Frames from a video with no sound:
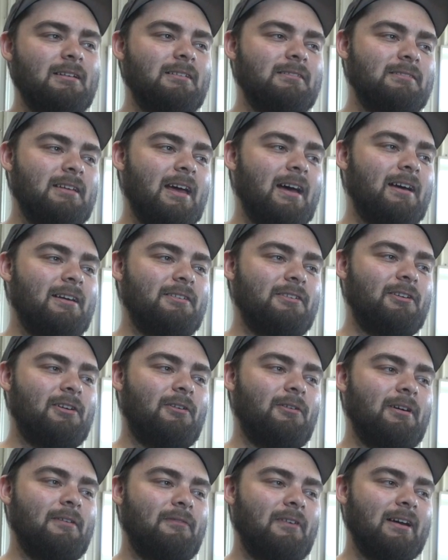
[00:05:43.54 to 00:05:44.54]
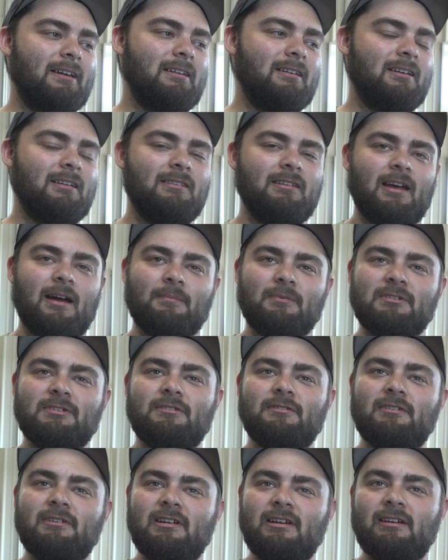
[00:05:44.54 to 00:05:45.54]
Yeah, you know, if I can get the
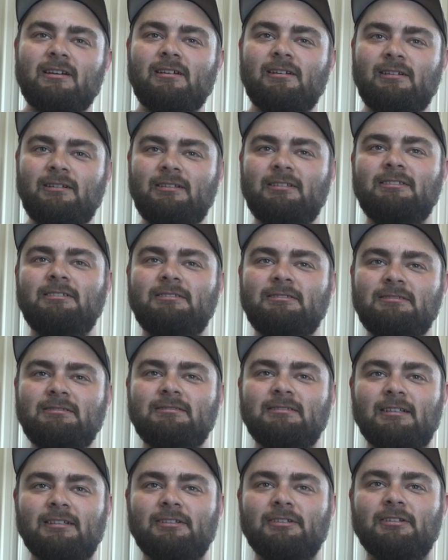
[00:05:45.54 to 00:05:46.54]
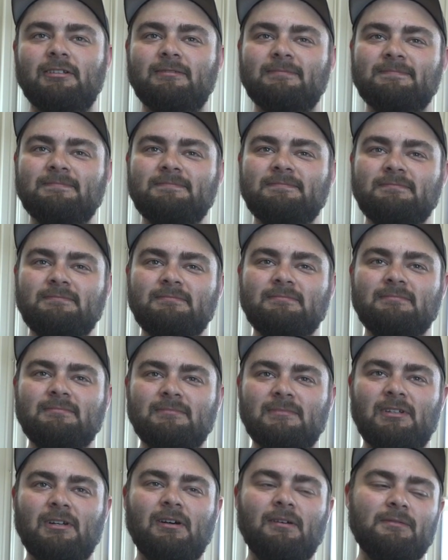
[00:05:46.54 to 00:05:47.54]
opportunity, I could.
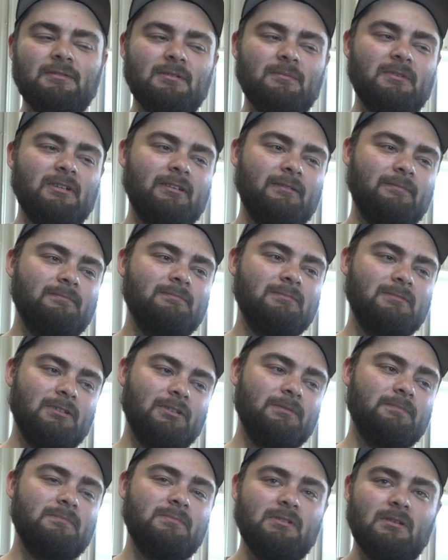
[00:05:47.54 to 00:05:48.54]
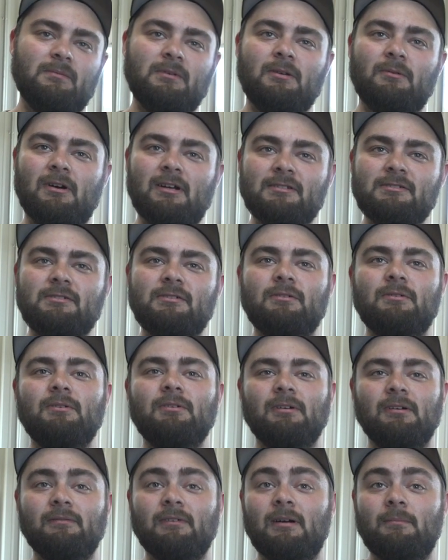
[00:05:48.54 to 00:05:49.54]
Mm-hmm. You know, if somebody or somebody wants to,
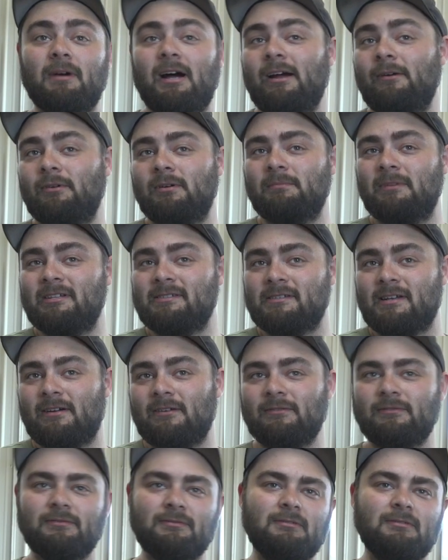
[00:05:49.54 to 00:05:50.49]
or if I buy one myself.